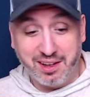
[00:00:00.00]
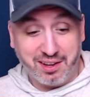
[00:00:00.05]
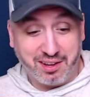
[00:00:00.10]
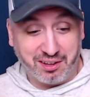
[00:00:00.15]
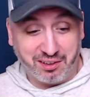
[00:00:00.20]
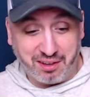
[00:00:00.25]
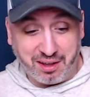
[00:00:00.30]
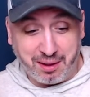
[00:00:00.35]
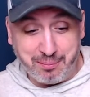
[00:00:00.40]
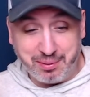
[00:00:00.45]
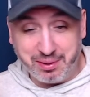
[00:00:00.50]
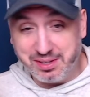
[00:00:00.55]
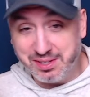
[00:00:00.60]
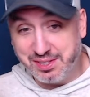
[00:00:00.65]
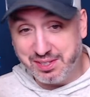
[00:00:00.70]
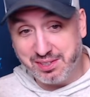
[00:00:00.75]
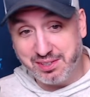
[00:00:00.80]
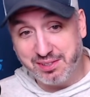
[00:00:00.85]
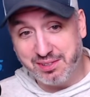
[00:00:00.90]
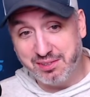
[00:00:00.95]

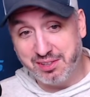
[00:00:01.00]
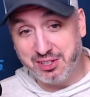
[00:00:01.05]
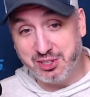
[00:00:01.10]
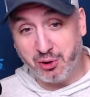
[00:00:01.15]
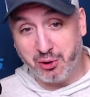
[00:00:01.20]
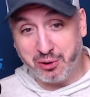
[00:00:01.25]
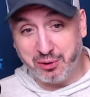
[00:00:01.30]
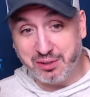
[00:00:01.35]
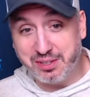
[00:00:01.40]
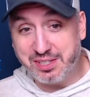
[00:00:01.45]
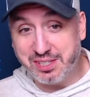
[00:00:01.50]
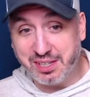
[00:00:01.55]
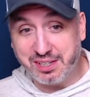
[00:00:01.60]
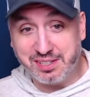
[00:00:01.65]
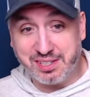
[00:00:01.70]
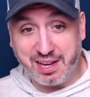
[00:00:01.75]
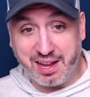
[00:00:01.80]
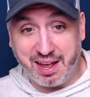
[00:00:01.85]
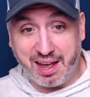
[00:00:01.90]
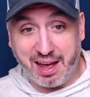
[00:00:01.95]
Columbus, the total is
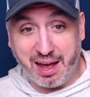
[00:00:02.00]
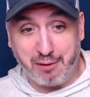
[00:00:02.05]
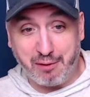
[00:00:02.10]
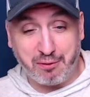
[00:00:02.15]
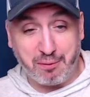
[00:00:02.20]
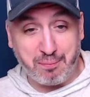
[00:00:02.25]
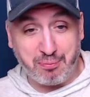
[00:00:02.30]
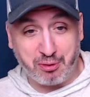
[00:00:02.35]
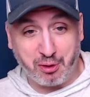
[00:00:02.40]
six and a half.